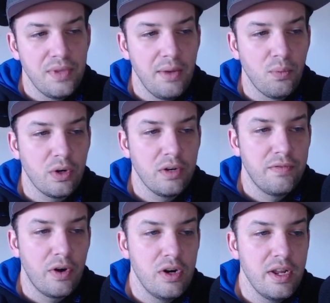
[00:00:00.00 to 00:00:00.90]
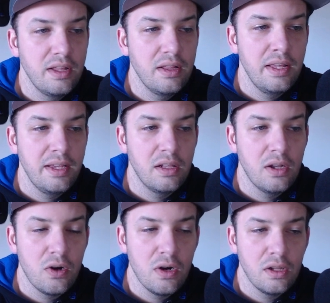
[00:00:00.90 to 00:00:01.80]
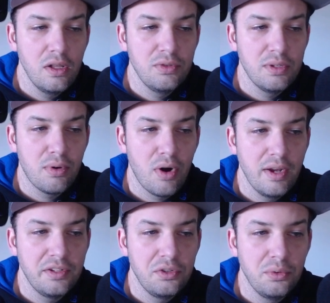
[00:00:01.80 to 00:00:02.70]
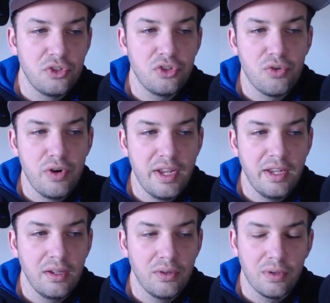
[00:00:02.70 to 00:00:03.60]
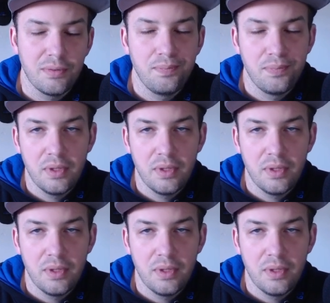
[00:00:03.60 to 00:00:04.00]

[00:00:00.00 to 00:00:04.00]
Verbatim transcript: and we're converting the current closing price to a string or